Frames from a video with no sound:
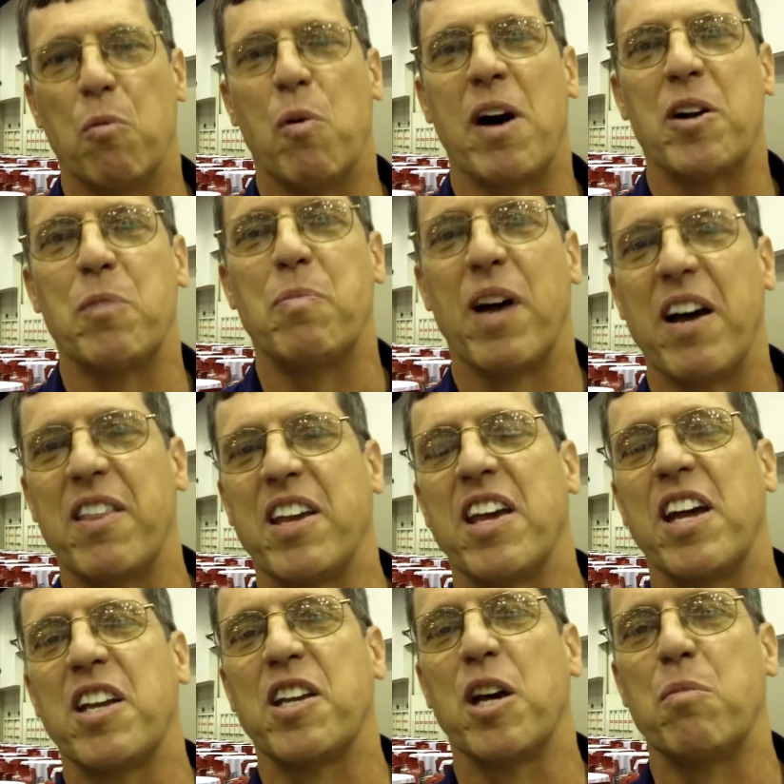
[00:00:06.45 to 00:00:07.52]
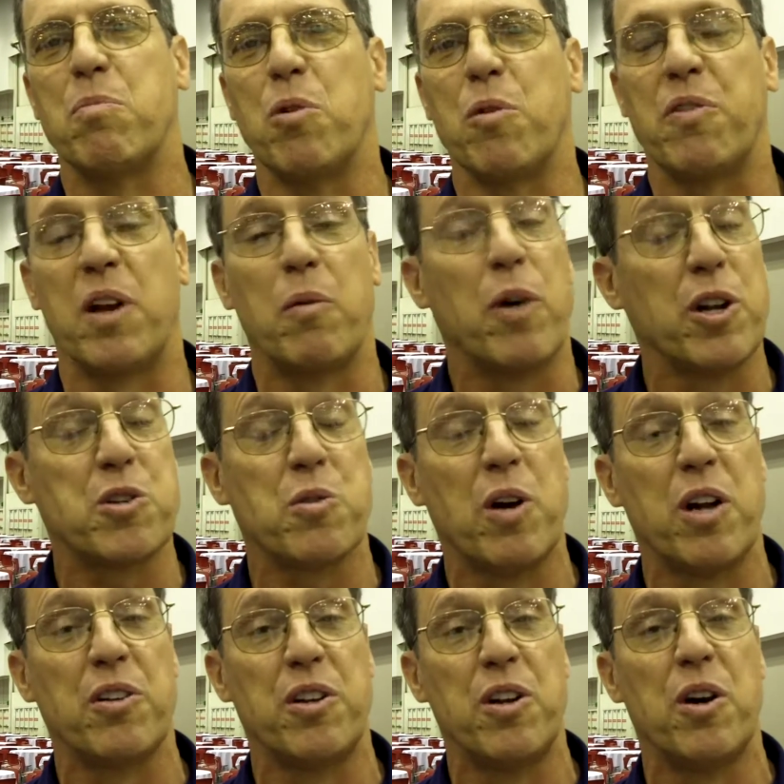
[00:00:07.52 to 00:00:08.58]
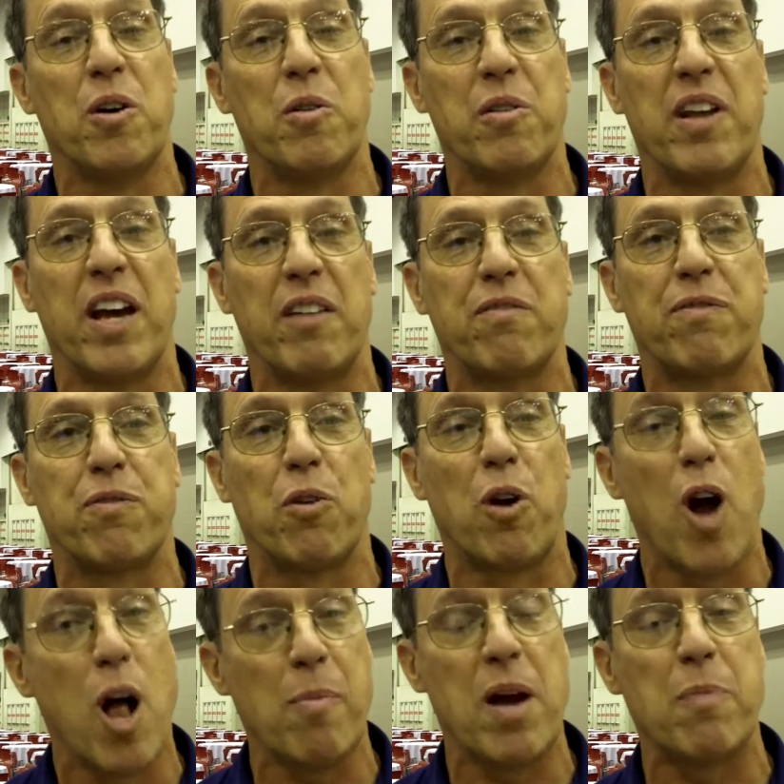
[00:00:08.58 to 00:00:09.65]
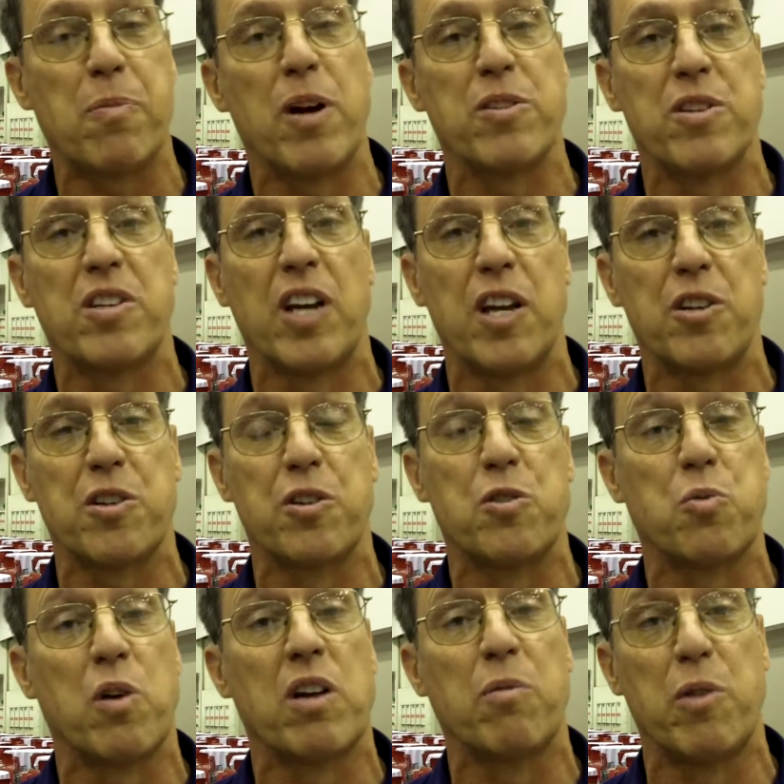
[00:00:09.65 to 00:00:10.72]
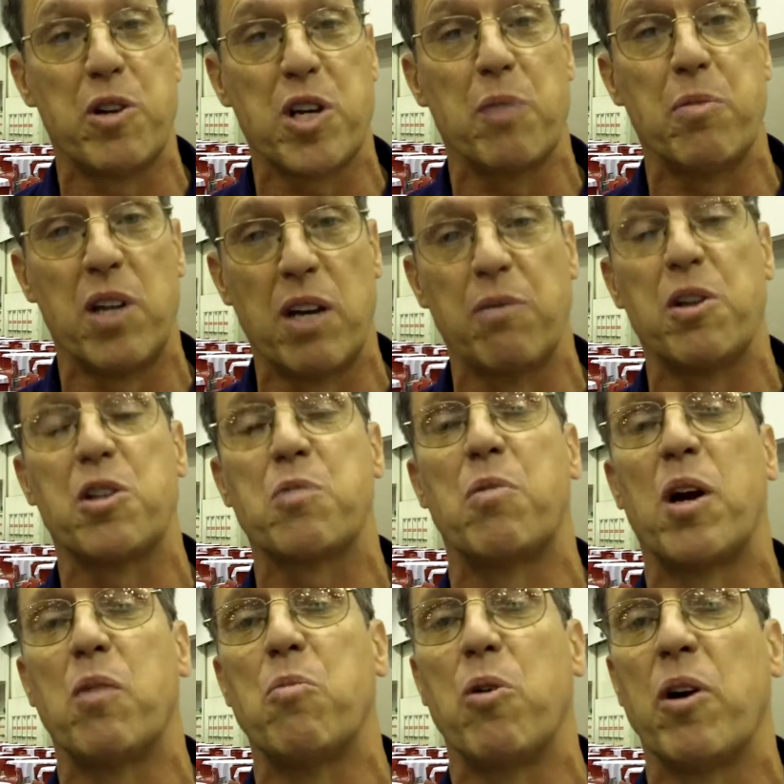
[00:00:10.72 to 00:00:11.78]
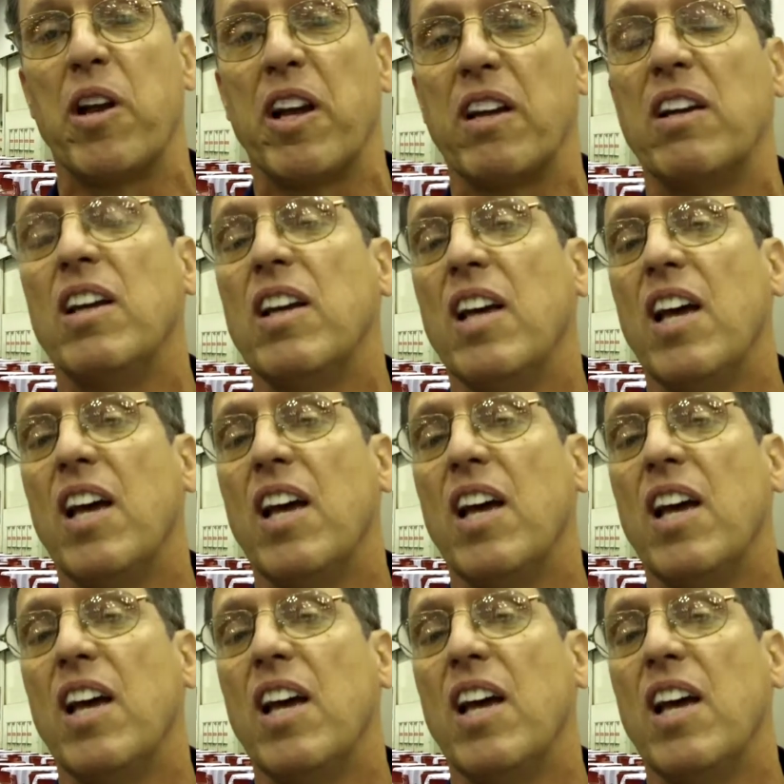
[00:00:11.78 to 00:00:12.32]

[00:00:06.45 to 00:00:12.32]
Wandered by the KenKen booth, and I want you all to know that for all my presentations, one of which I'll be giving tomorrow morning,